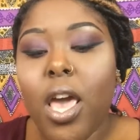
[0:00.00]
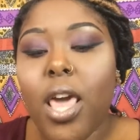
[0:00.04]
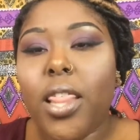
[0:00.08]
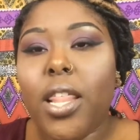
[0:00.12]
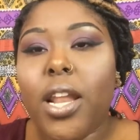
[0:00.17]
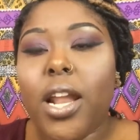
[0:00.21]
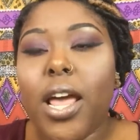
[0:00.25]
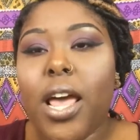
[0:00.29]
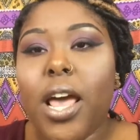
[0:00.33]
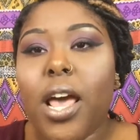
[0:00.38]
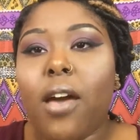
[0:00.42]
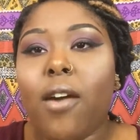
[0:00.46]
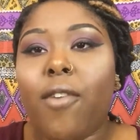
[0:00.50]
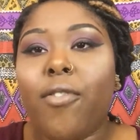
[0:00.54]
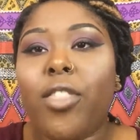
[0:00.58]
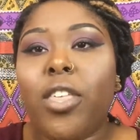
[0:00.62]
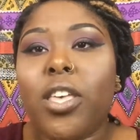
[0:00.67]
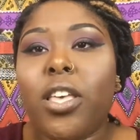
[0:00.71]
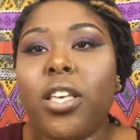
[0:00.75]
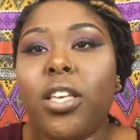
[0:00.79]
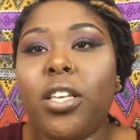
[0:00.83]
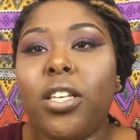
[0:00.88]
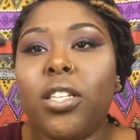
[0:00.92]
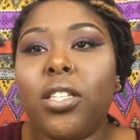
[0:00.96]
And then I have
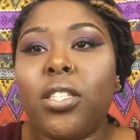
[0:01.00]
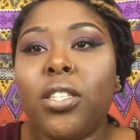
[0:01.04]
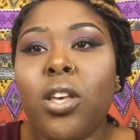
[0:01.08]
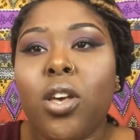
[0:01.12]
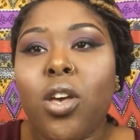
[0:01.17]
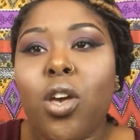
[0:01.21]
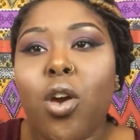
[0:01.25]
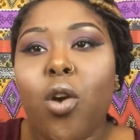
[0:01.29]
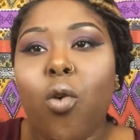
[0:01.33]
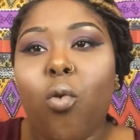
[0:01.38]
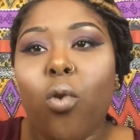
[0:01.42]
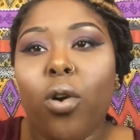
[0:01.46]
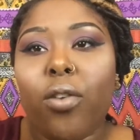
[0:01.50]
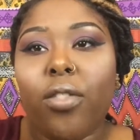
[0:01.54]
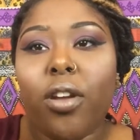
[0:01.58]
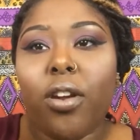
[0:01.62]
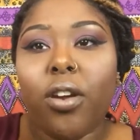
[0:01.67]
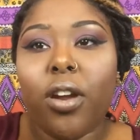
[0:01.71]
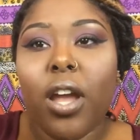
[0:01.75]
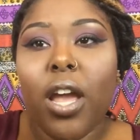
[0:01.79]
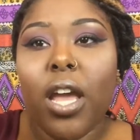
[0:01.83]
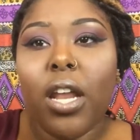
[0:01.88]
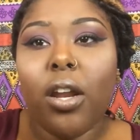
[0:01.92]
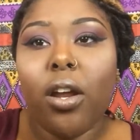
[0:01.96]
these. Well,
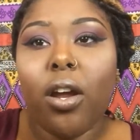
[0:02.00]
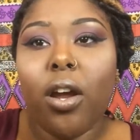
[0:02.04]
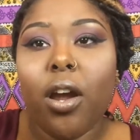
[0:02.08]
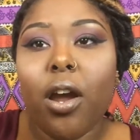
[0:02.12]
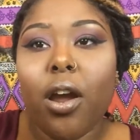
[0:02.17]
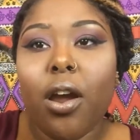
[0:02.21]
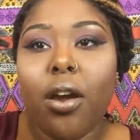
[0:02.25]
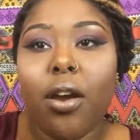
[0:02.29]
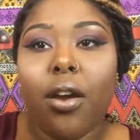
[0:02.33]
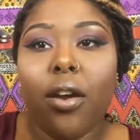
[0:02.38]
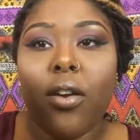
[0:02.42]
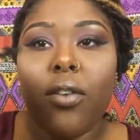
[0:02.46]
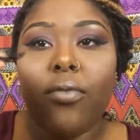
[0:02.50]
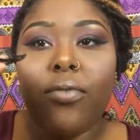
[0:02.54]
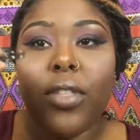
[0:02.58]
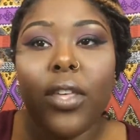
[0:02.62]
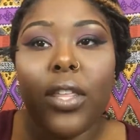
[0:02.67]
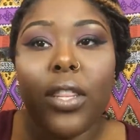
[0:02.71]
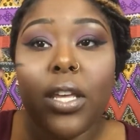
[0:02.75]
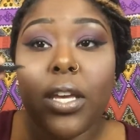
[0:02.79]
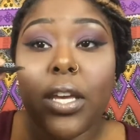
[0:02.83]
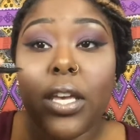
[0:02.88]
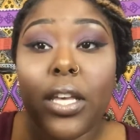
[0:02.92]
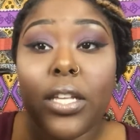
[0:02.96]
they're kind of
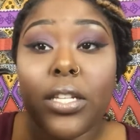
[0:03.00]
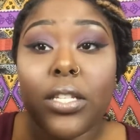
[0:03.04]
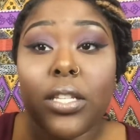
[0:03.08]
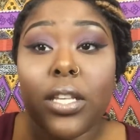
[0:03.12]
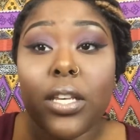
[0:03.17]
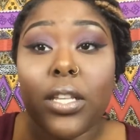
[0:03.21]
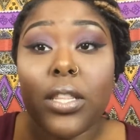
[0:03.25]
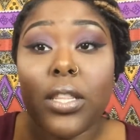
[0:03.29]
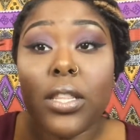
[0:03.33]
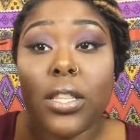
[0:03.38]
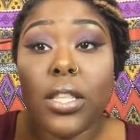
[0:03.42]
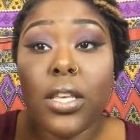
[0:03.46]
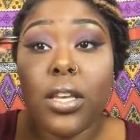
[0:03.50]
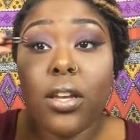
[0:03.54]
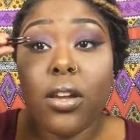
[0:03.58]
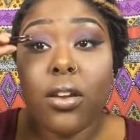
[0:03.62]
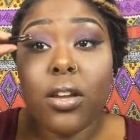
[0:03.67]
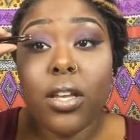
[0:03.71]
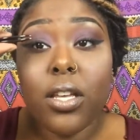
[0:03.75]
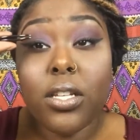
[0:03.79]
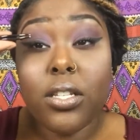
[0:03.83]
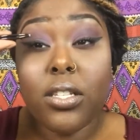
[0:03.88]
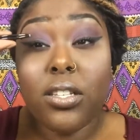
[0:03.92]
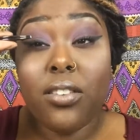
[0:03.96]
curved, and I guess like
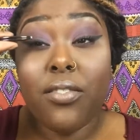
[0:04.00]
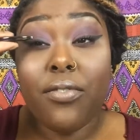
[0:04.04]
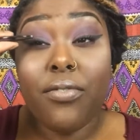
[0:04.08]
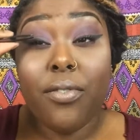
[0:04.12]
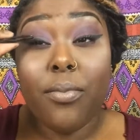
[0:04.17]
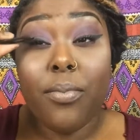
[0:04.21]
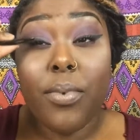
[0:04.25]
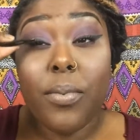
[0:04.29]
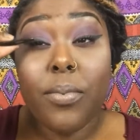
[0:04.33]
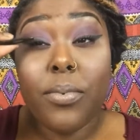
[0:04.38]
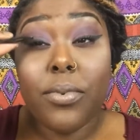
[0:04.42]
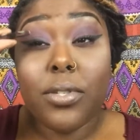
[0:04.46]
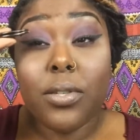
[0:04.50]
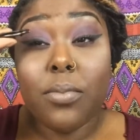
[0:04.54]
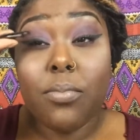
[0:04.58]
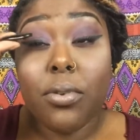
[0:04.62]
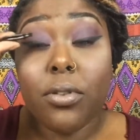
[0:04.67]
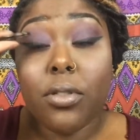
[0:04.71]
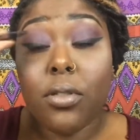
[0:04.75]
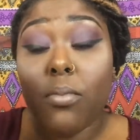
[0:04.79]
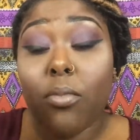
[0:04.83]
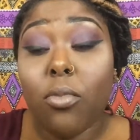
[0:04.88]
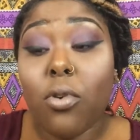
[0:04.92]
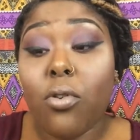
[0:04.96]
they're easy for people to
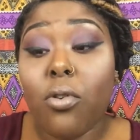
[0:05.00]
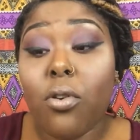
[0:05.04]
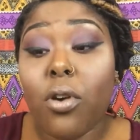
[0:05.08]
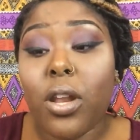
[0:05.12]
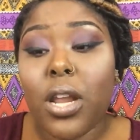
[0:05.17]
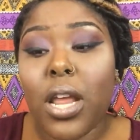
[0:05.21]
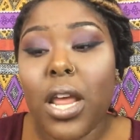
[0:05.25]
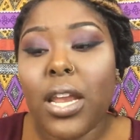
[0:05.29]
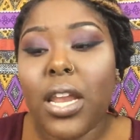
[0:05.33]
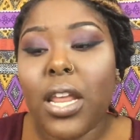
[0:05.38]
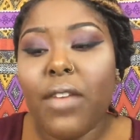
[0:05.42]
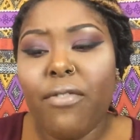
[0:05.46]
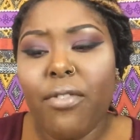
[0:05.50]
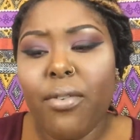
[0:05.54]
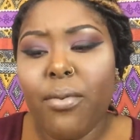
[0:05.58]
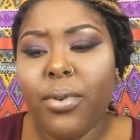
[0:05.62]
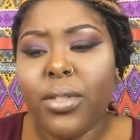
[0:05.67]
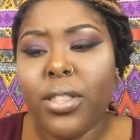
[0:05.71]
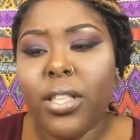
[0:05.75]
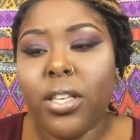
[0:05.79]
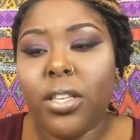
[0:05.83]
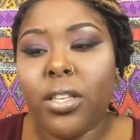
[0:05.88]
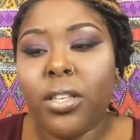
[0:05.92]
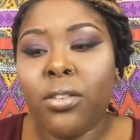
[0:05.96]
put them on. I never
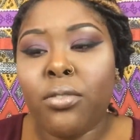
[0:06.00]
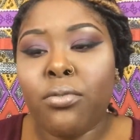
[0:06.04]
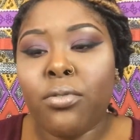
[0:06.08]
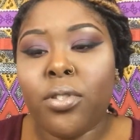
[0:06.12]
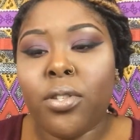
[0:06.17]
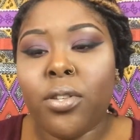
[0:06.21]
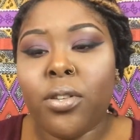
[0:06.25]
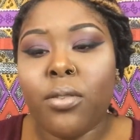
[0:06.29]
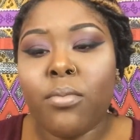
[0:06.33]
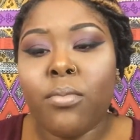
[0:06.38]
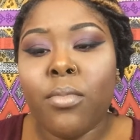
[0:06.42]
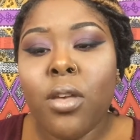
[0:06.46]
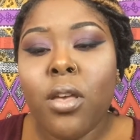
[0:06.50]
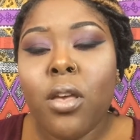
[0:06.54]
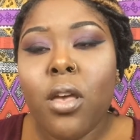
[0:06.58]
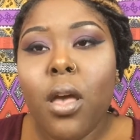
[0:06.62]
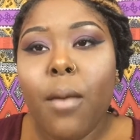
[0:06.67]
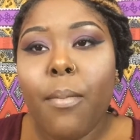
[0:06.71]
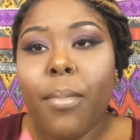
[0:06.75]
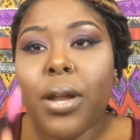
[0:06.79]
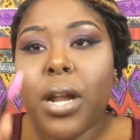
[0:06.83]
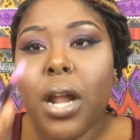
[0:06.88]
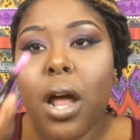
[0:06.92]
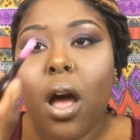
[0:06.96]
really use them,
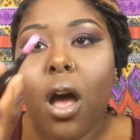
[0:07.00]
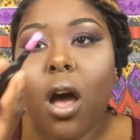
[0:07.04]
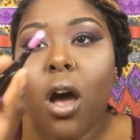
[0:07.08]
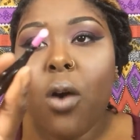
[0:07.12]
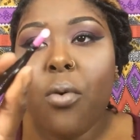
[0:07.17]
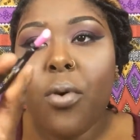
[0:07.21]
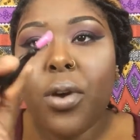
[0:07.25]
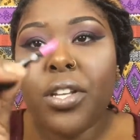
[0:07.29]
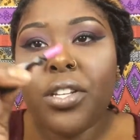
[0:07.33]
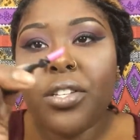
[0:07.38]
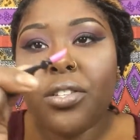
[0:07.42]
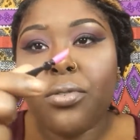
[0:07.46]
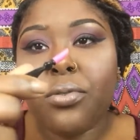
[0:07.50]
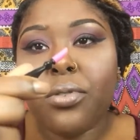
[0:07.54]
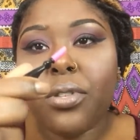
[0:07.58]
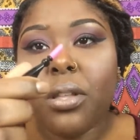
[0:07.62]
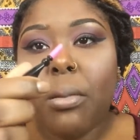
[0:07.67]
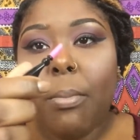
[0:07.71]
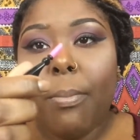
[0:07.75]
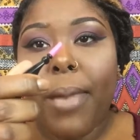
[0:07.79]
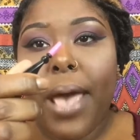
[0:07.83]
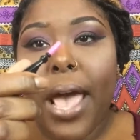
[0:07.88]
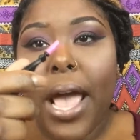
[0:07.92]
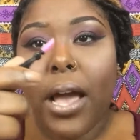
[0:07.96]
but I always use
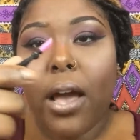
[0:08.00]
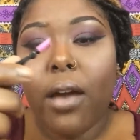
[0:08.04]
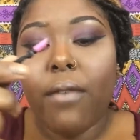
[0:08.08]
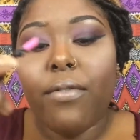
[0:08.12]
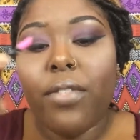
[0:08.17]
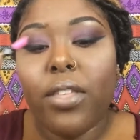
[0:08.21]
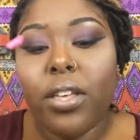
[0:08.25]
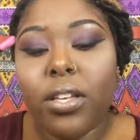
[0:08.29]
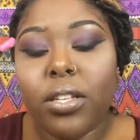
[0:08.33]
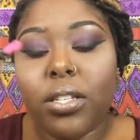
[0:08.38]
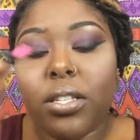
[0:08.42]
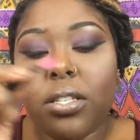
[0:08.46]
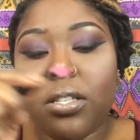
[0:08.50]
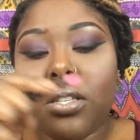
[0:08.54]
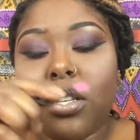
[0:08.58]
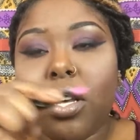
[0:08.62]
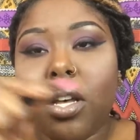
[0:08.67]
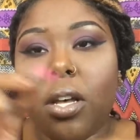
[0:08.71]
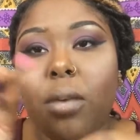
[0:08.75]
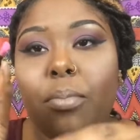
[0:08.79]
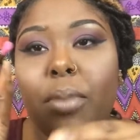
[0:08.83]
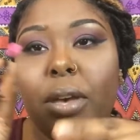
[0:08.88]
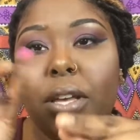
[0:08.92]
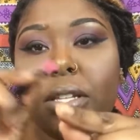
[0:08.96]
the back of this
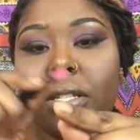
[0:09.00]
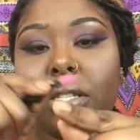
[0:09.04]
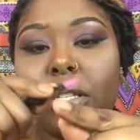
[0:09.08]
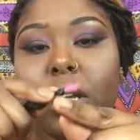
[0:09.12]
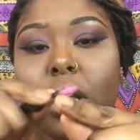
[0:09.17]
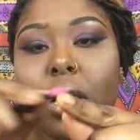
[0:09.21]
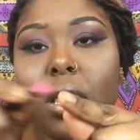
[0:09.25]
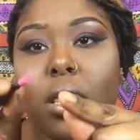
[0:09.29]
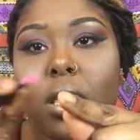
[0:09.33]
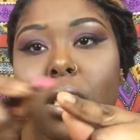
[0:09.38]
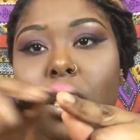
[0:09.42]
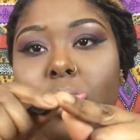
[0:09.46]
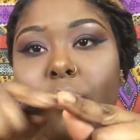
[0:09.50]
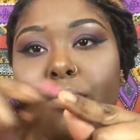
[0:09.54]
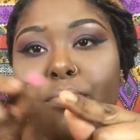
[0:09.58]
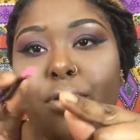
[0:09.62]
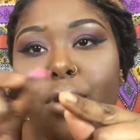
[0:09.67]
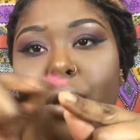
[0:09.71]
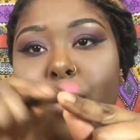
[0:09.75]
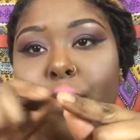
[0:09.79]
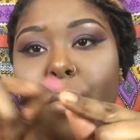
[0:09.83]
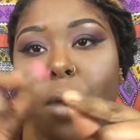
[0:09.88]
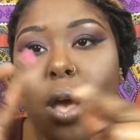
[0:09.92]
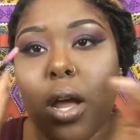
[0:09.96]
to basically
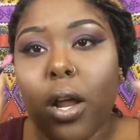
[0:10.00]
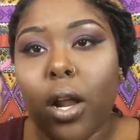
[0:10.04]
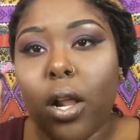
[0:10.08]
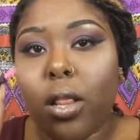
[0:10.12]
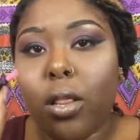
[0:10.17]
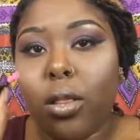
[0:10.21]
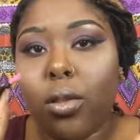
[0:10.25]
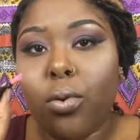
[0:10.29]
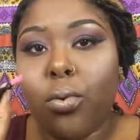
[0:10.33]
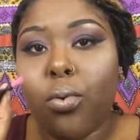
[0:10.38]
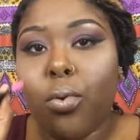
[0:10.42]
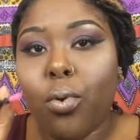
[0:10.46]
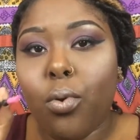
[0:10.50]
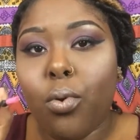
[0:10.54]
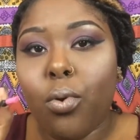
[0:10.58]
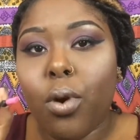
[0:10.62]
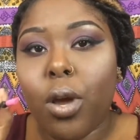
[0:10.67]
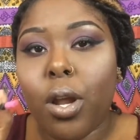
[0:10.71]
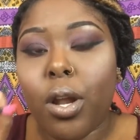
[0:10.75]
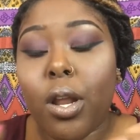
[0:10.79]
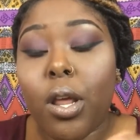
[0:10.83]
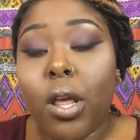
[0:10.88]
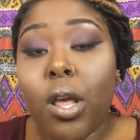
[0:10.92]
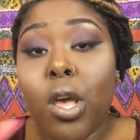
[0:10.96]
put my glue
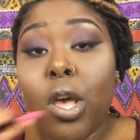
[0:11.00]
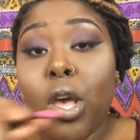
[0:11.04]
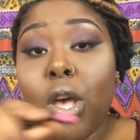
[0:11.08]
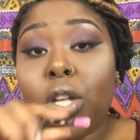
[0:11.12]
on.